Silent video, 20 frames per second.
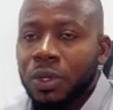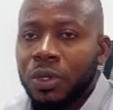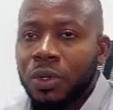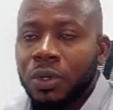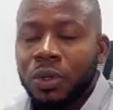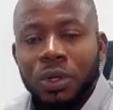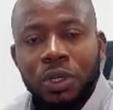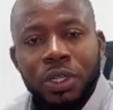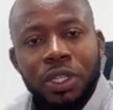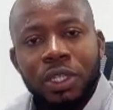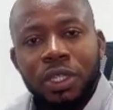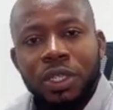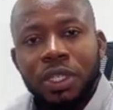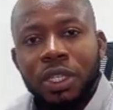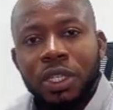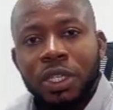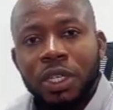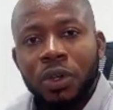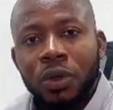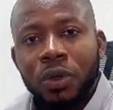running
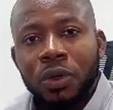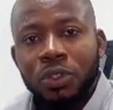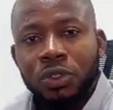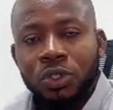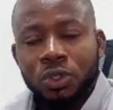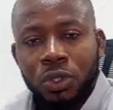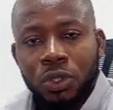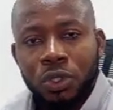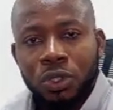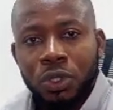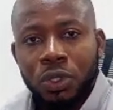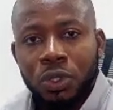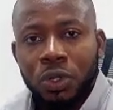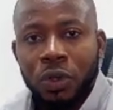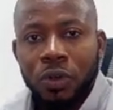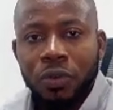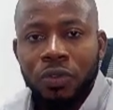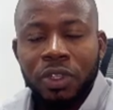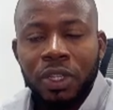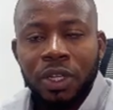the construction
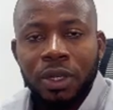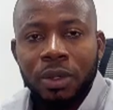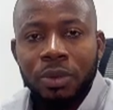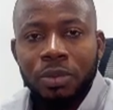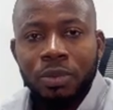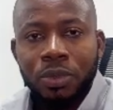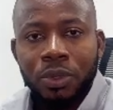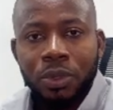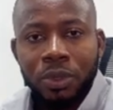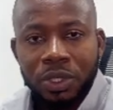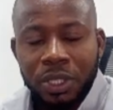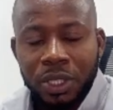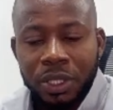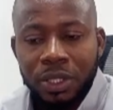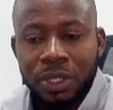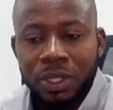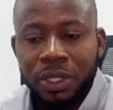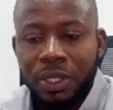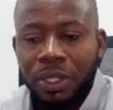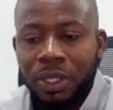of the
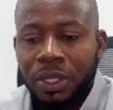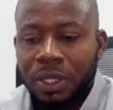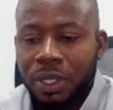project.